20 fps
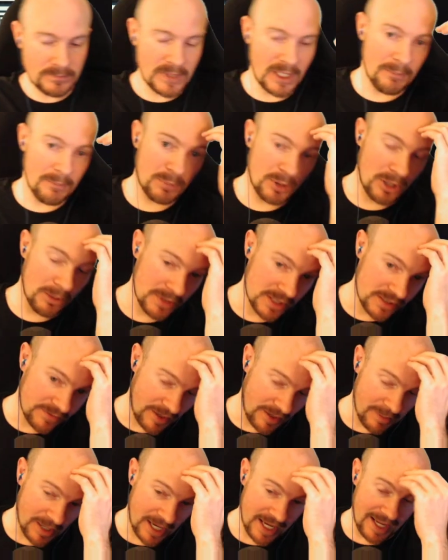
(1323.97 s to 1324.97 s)
problem is if
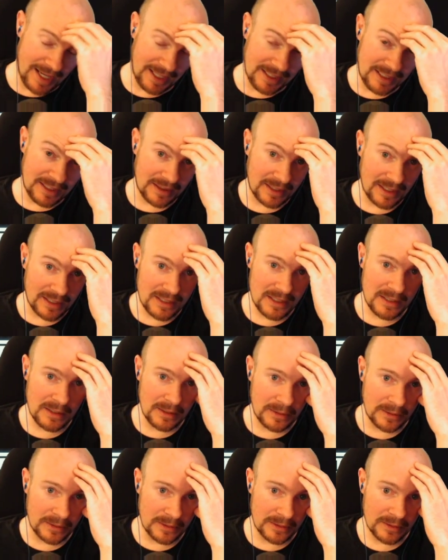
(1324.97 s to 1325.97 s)
I buy anything
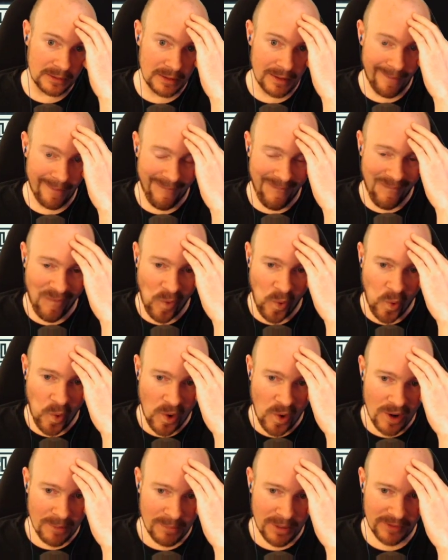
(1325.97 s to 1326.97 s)
here,
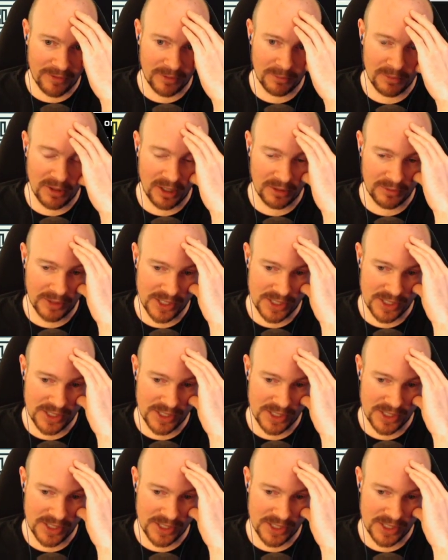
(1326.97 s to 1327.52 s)
Apart from long range